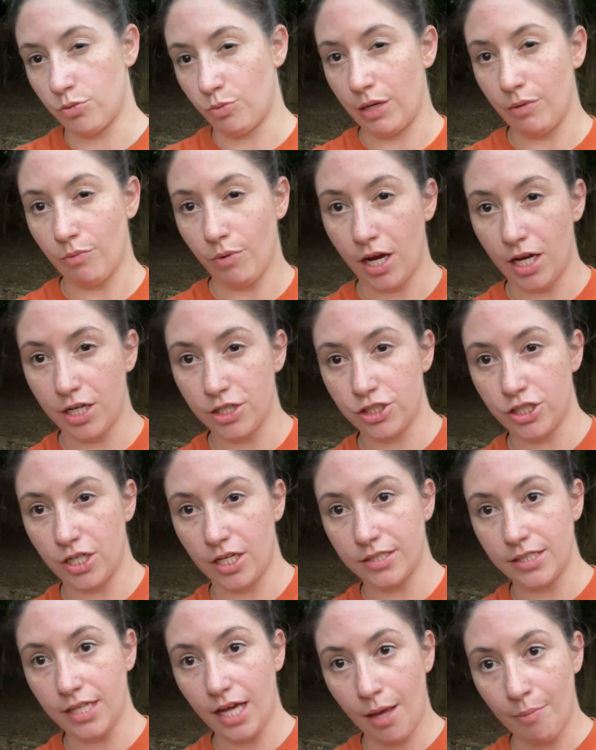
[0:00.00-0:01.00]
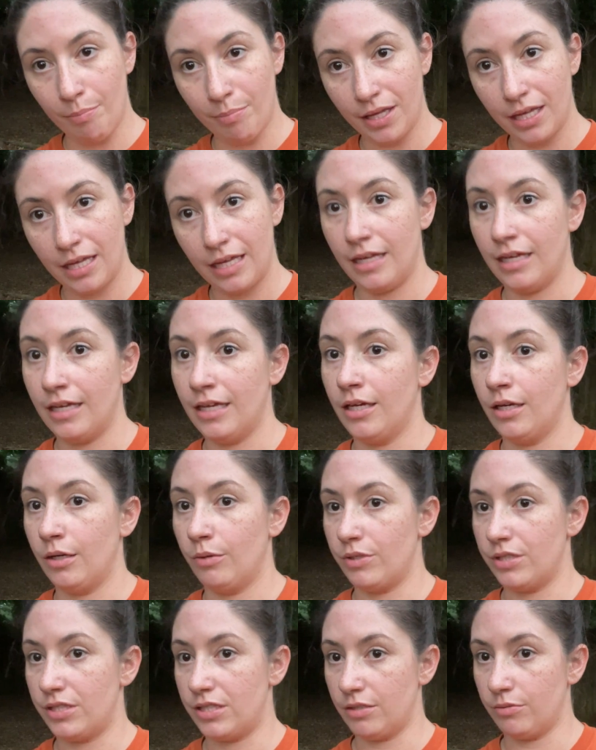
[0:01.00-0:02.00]
whitewash on top
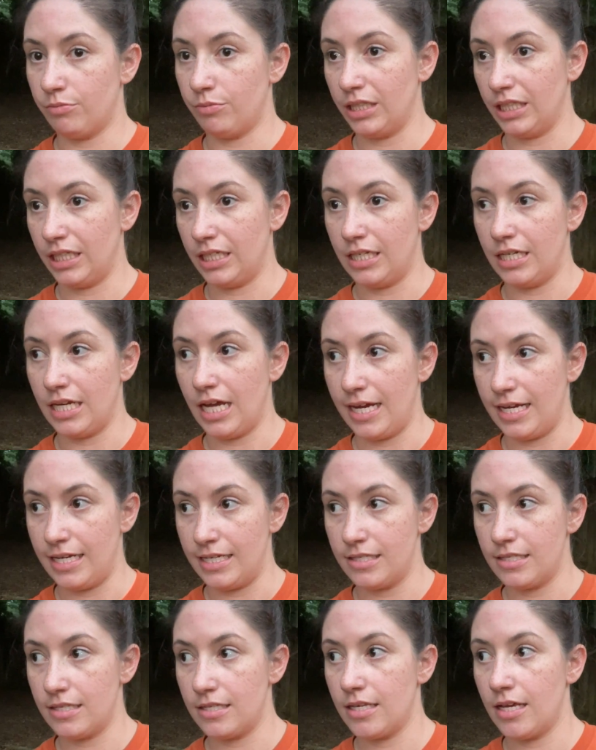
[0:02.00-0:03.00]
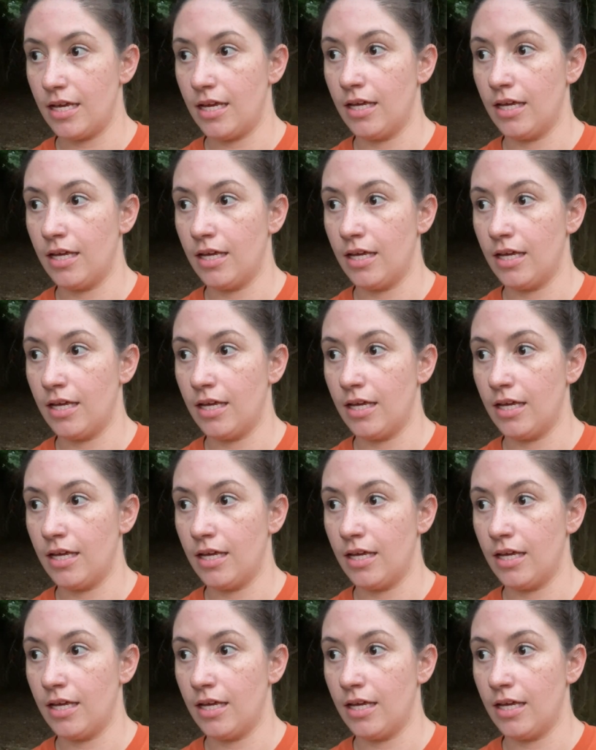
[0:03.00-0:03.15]
with the really nice